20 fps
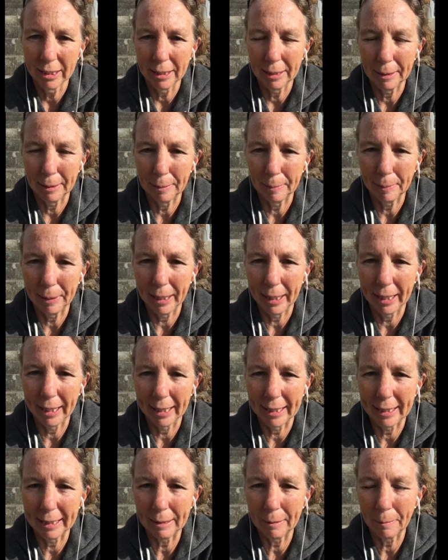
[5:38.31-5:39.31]
And
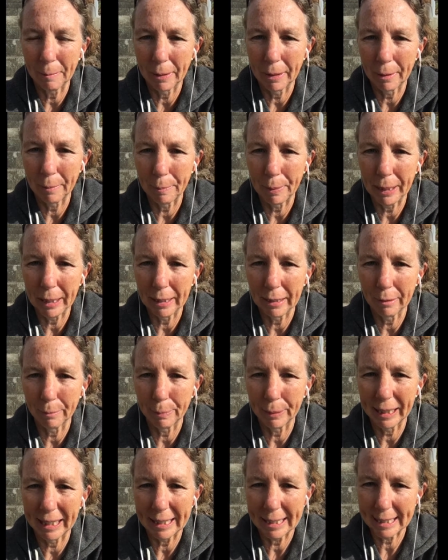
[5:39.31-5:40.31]
I didn't want to be in a
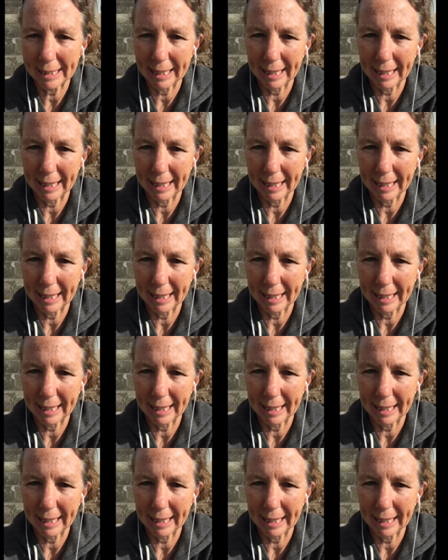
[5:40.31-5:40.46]
place